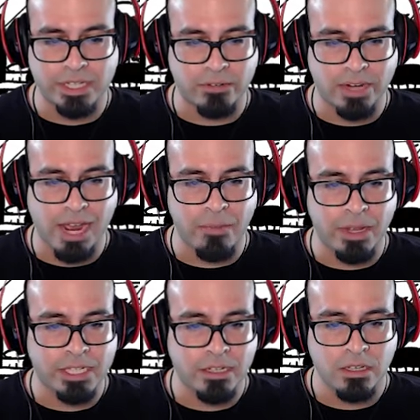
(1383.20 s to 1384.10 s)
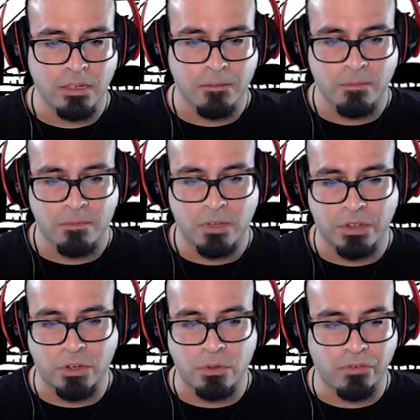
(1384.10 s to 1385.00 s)
in his little cabinets.
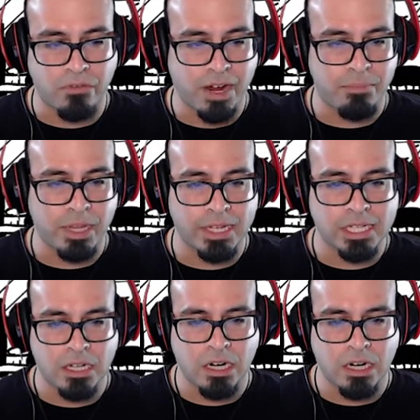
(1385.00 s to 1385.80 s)
Nothing cool in the fireplace.